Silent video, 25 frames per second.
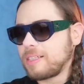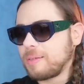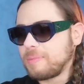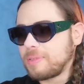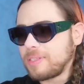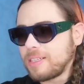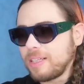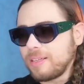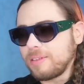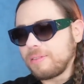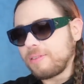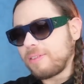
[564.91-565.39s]
I'm
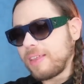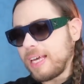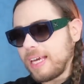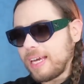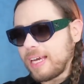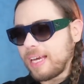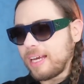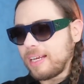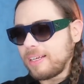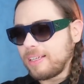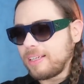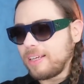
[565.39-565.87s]
still
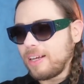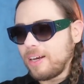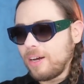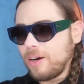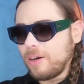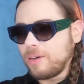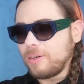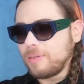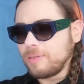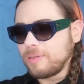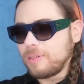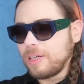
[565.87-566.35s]
thinking, you
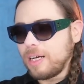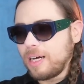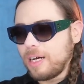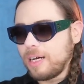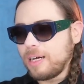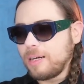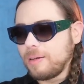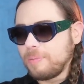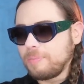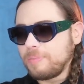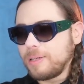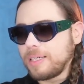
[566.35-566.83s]
know,
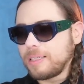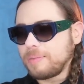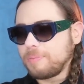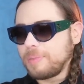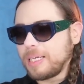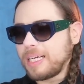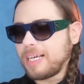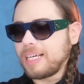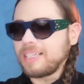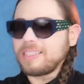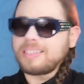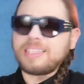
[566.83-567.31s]
but
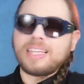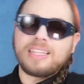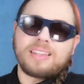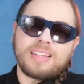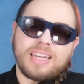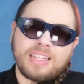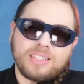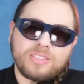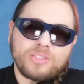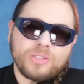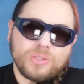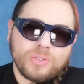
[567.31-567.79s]
because
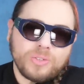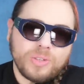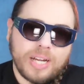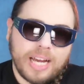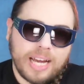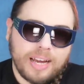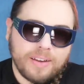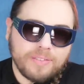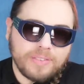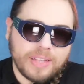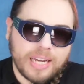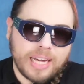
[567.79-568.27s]
they do
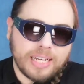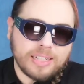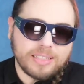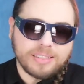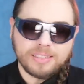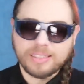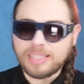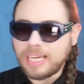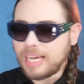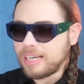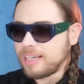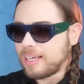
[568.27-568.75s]
have that
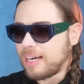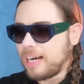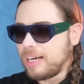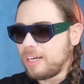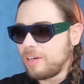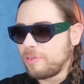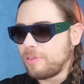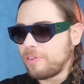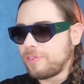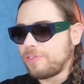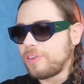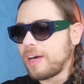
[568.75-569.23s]

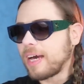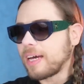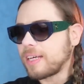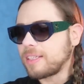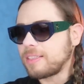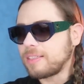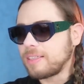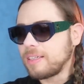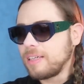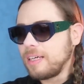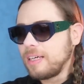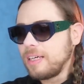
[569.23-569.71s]
kind of
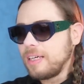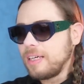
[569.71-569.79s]
effect